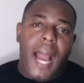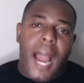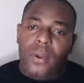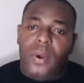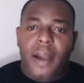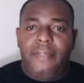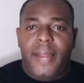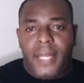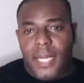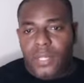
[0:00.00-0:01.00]
I don't have
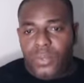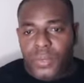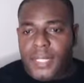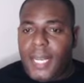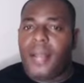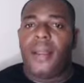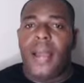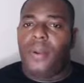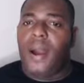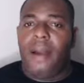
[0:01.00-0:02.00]
nothing to sell.
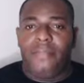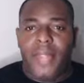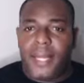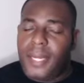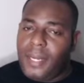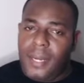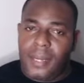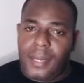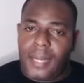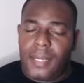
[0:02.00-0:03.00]
I don't have nothing
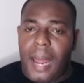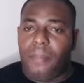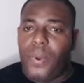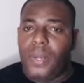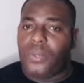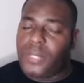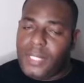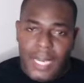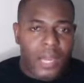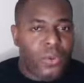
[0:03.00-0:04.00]
that I'm going to
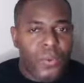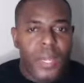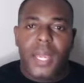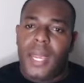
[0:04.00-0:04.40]
sell you